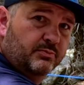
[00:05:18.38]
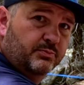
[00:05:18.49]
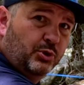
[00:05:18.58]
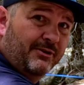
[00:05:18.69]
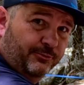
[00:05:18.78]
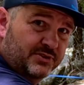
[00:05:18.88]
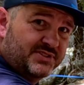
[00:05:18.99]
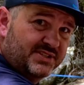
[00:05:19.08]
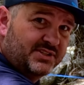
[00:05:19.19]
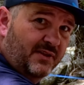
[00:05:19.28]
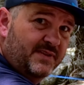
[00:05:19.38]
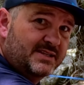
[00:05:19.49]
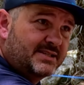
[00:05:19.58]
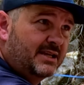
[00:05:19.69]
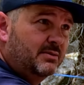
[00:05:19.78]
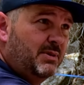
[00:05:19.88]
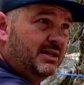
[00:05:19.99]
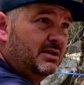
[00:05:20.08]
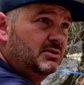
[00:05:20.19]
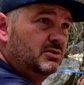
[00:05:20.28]
preferences on this. I can
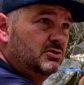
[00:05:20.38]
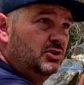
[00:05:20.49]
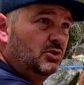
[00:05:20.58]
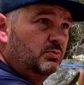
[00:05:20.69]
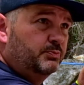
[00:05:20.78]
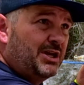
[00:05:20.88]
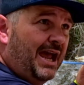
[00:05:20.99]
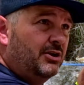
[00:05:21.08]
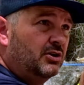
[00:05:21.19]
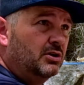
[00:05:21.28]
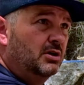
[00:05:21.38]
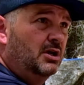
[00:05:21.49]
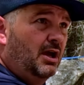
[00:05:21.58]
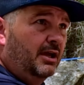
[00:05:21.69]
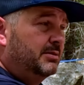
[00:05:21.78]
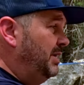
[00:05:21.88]
make it, you know, tighter, I can